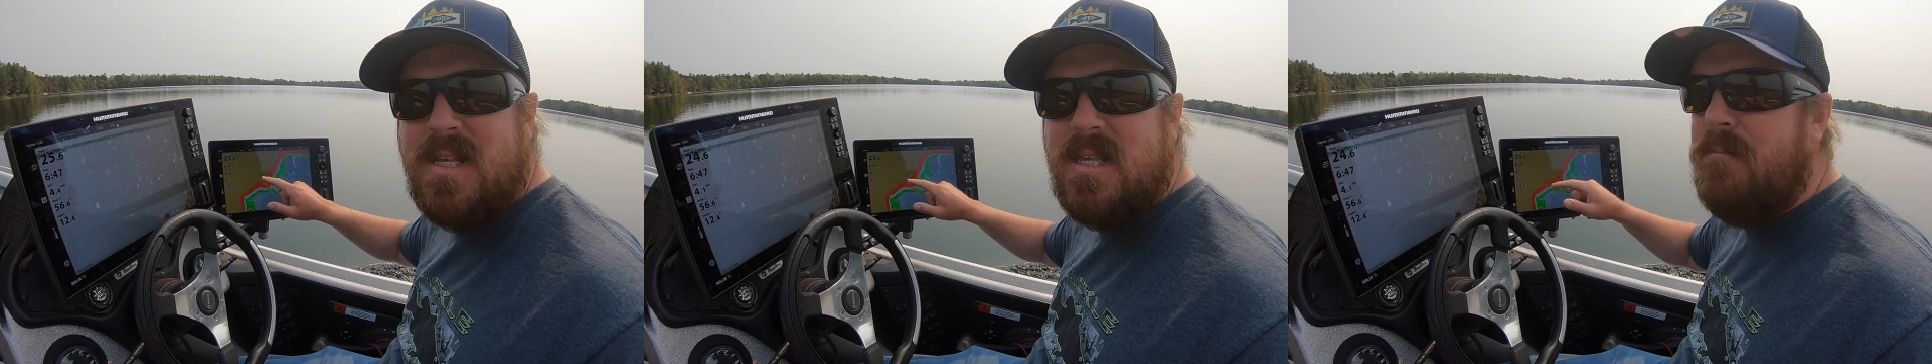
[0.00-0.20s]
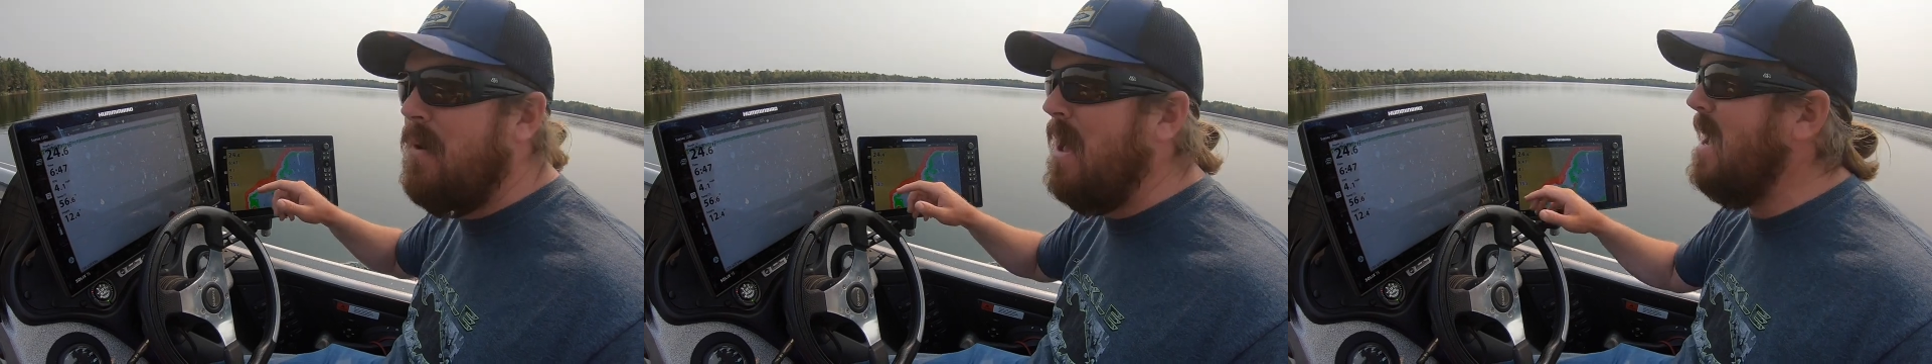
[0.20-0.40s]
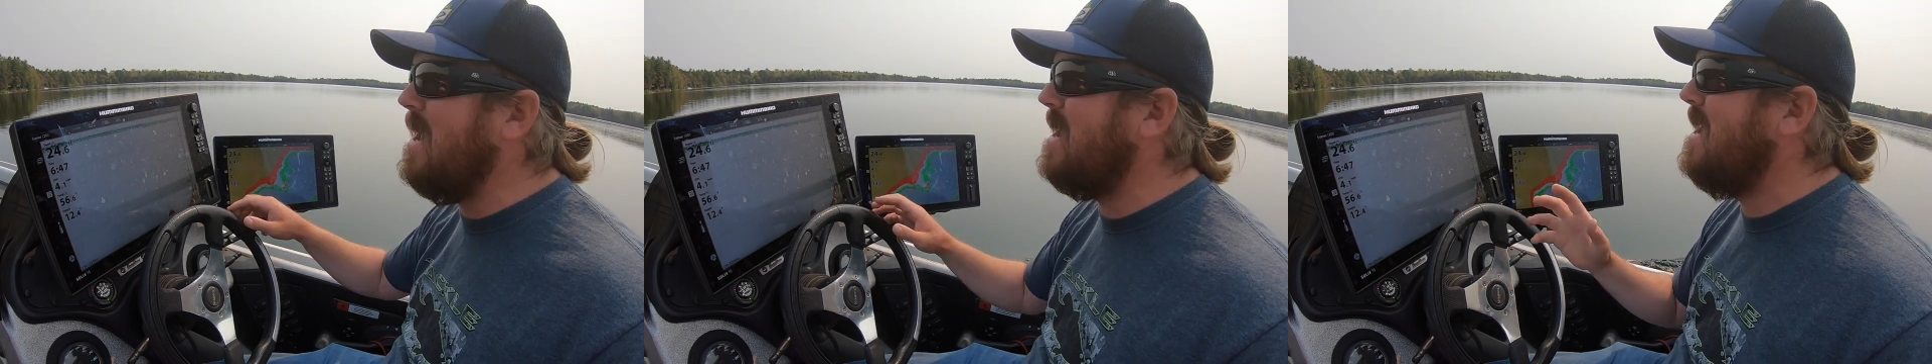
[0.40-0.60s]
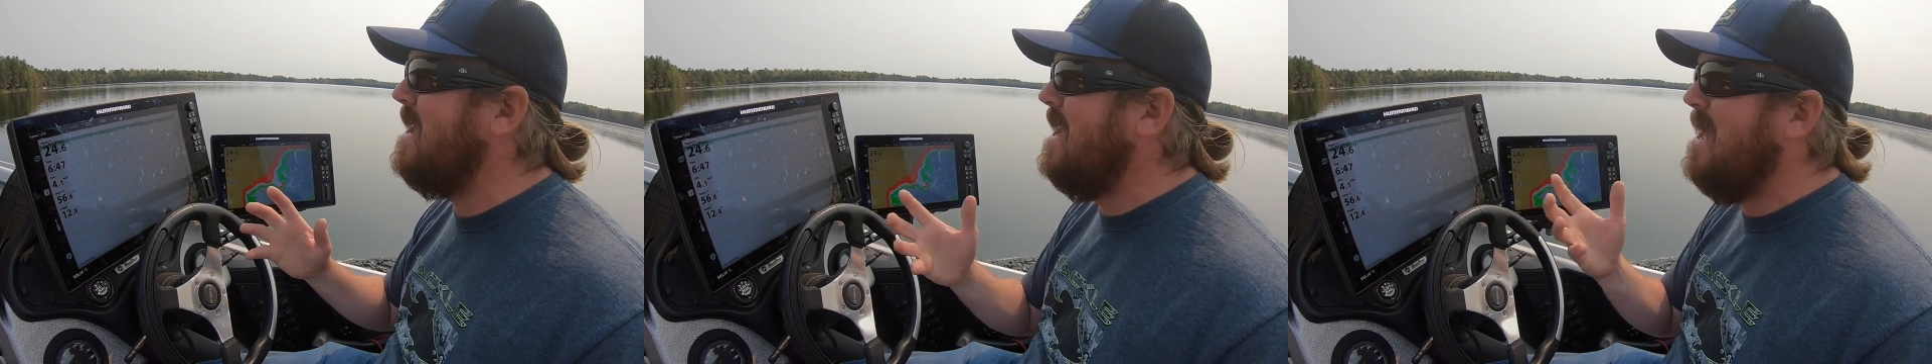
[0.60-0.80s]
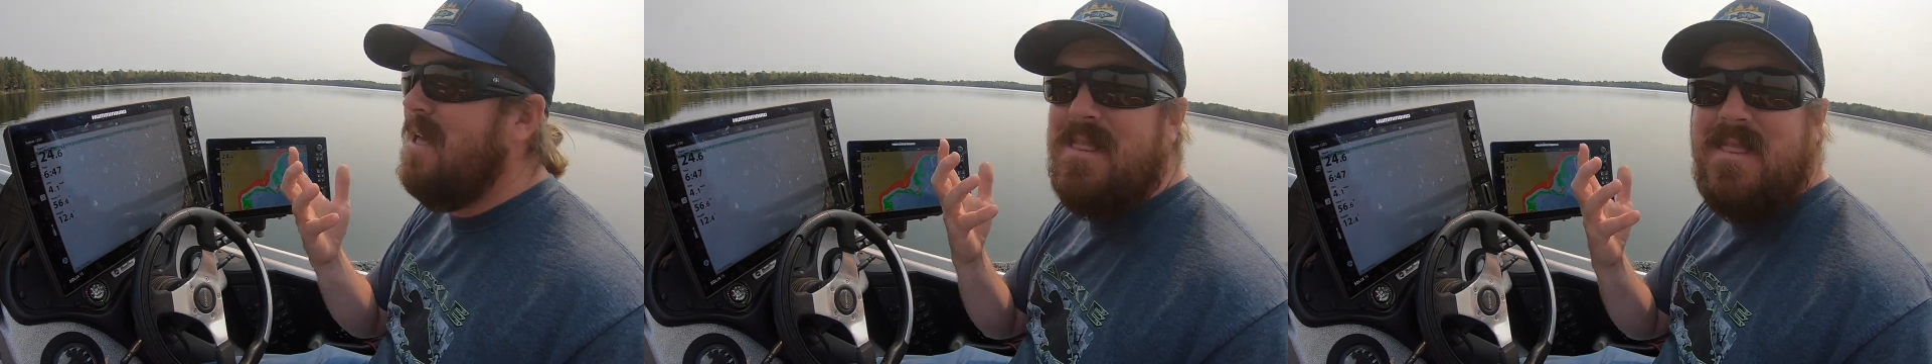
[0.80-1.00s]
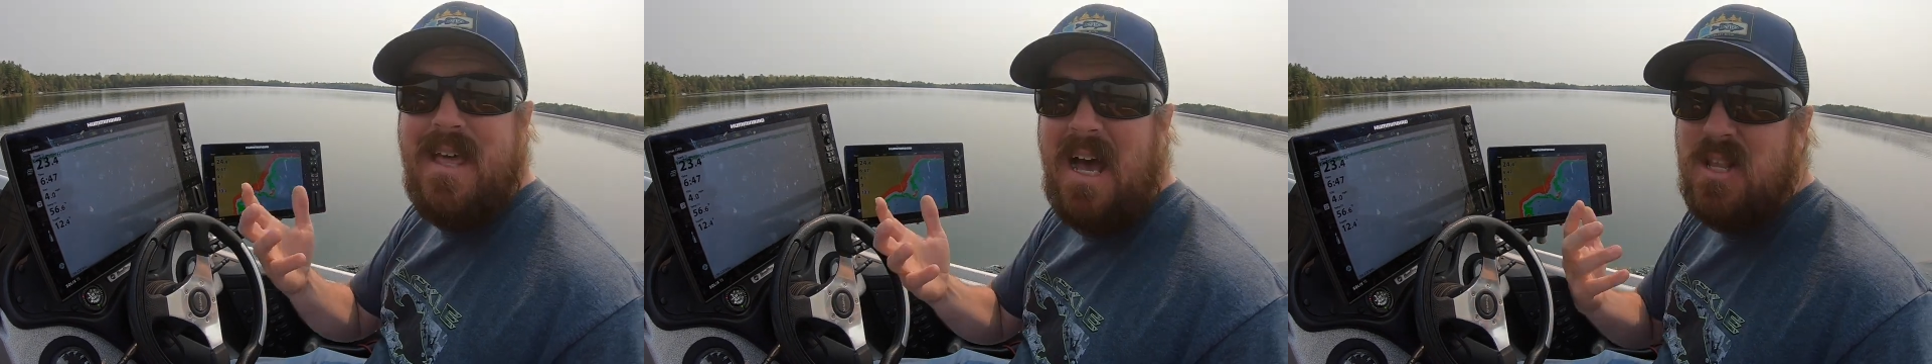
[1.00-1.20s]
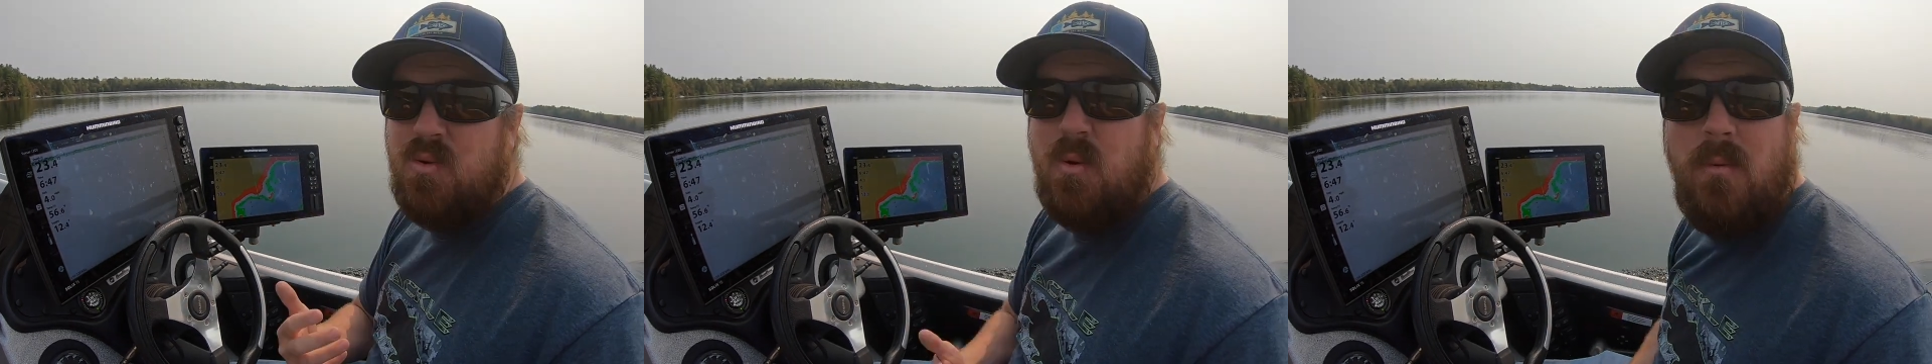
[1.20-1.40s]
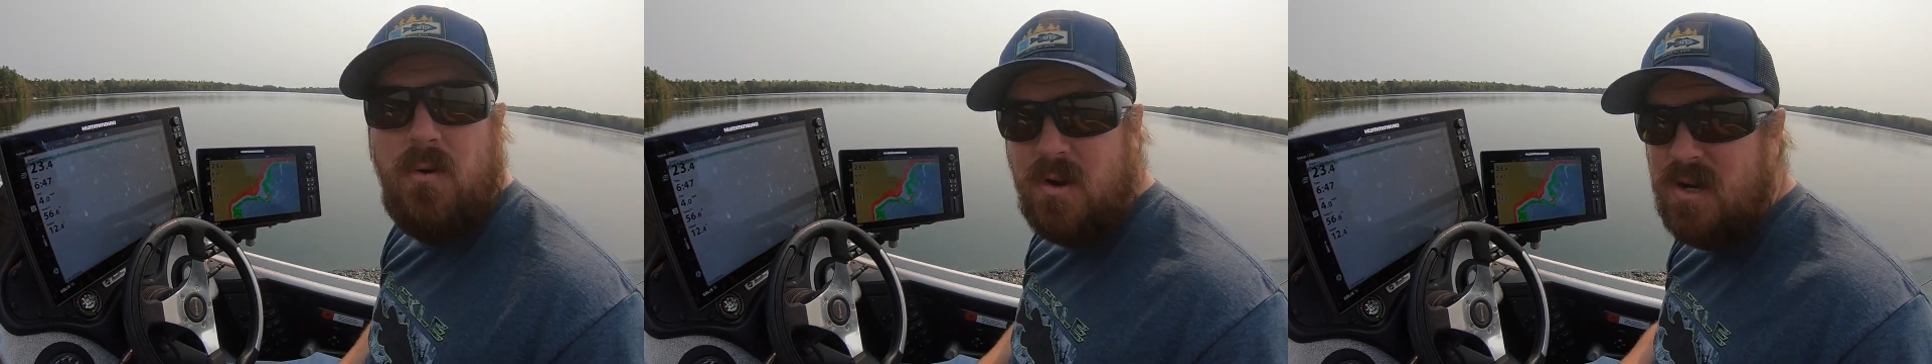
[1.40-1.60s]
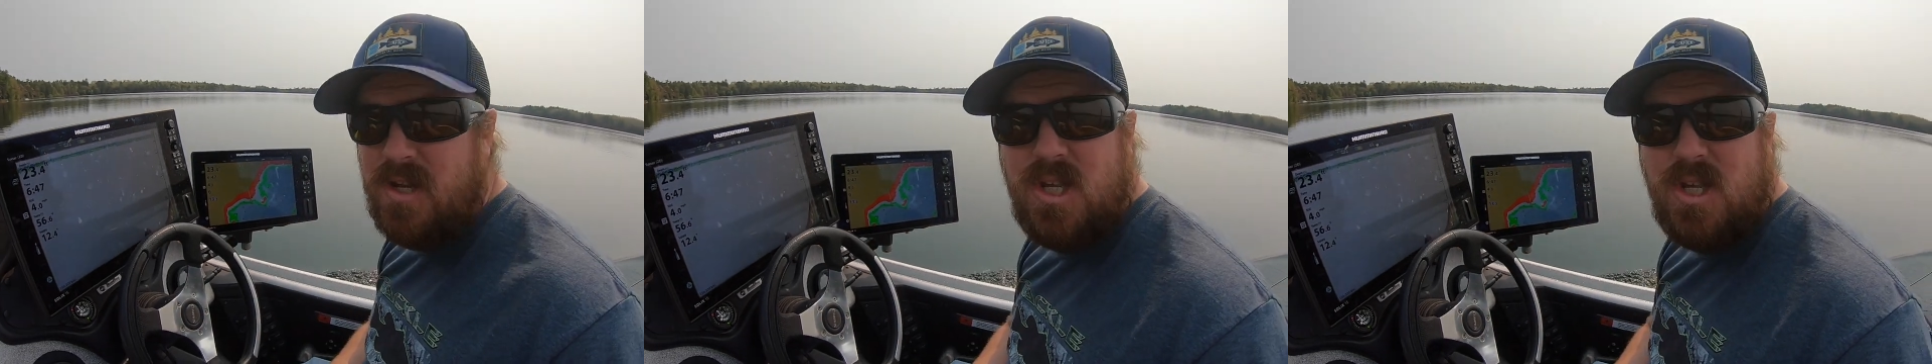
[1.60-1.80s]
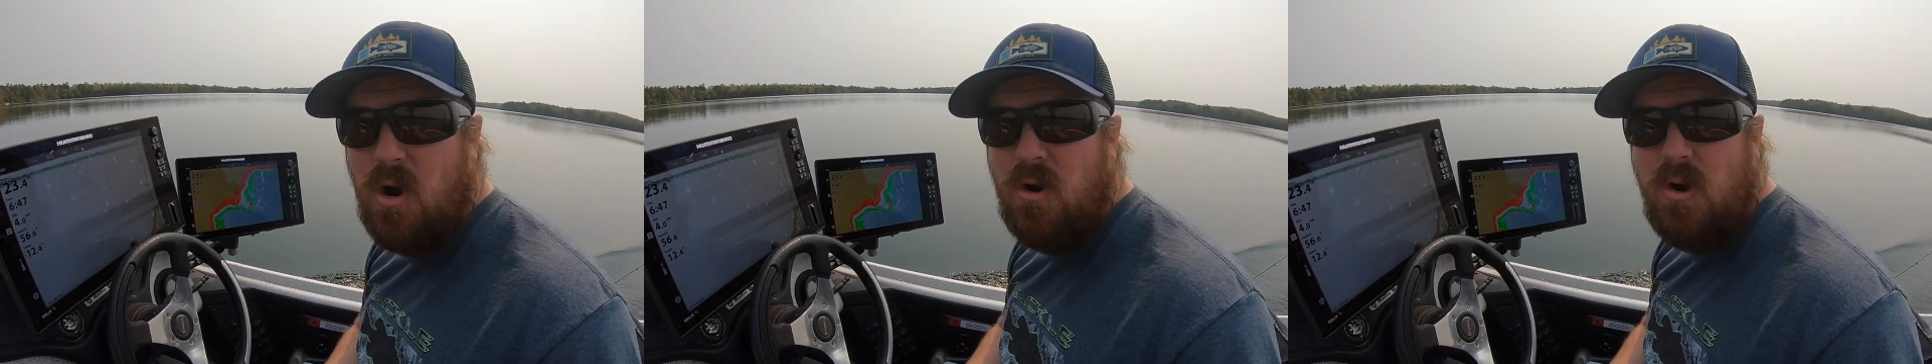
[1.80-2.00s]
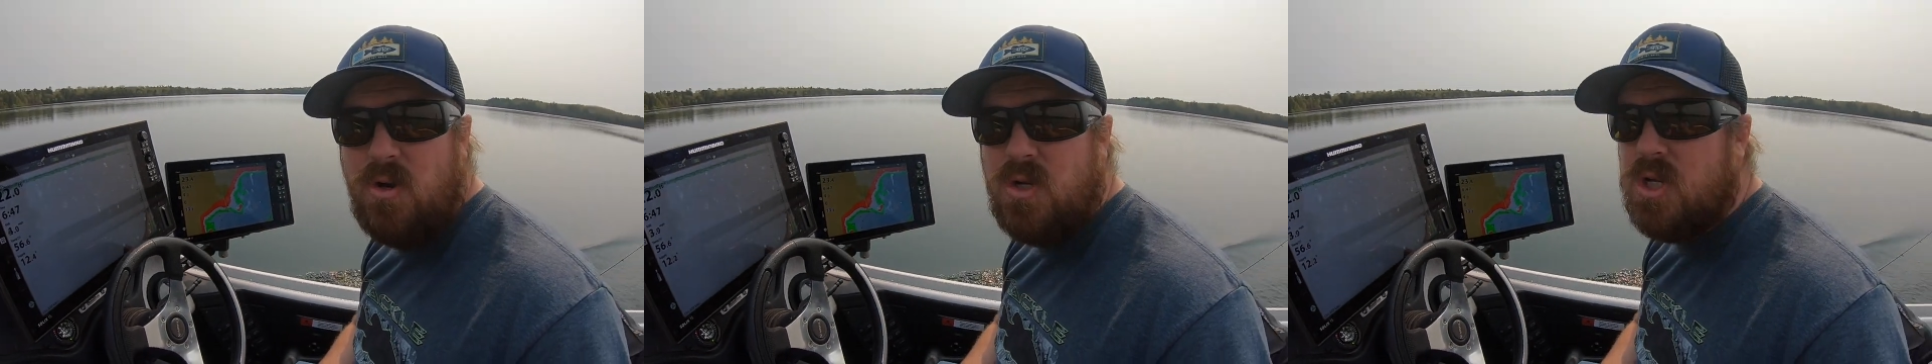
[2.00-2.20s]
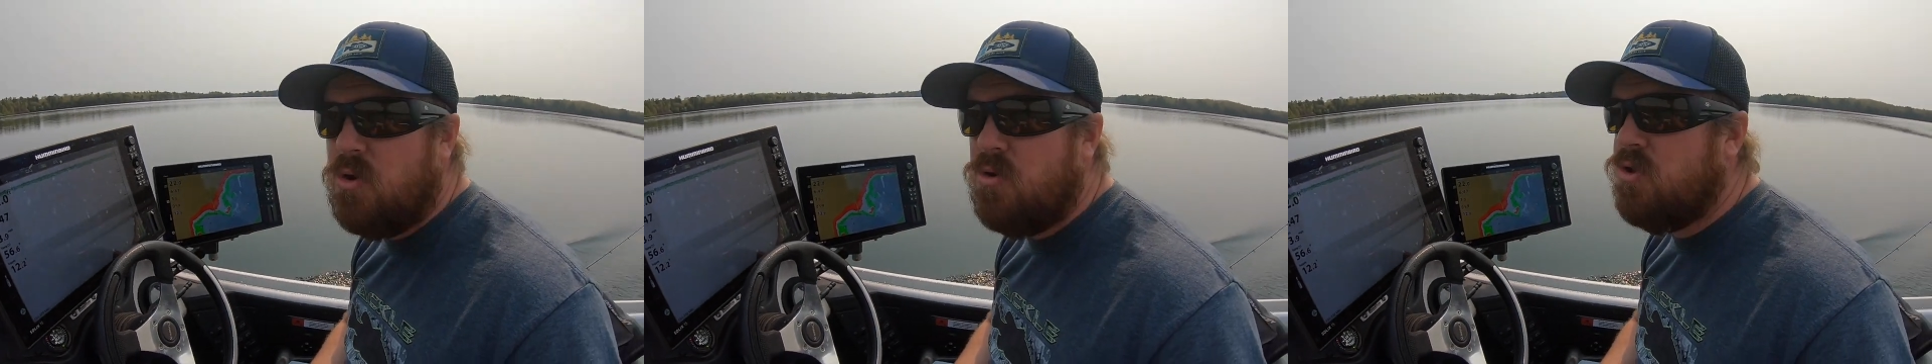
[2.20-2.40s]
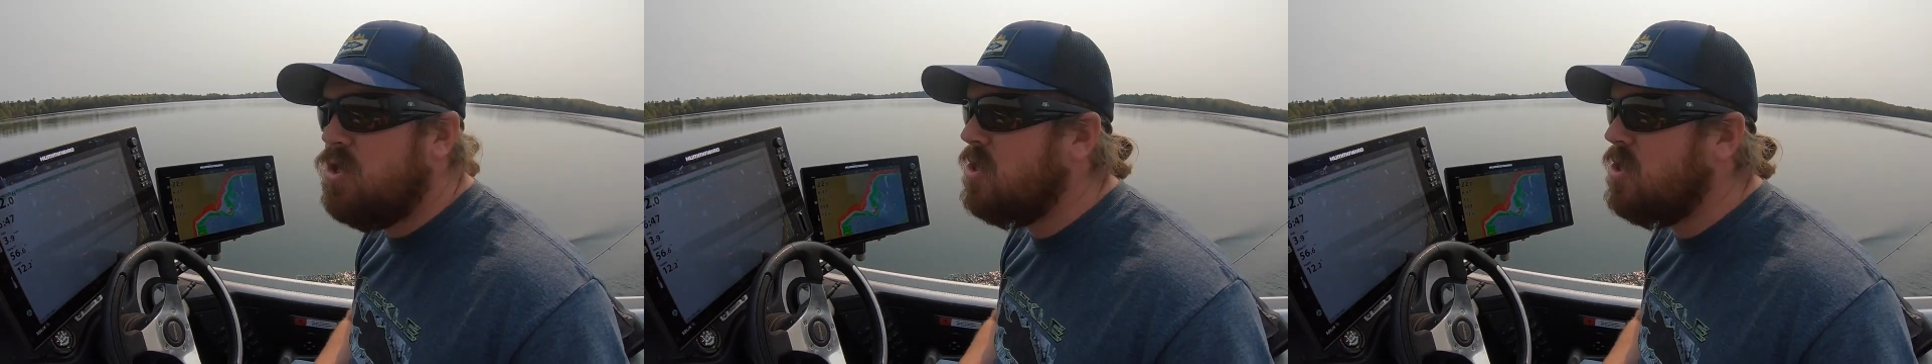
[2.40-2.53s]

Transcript: the bank. That's where we're gonna start our search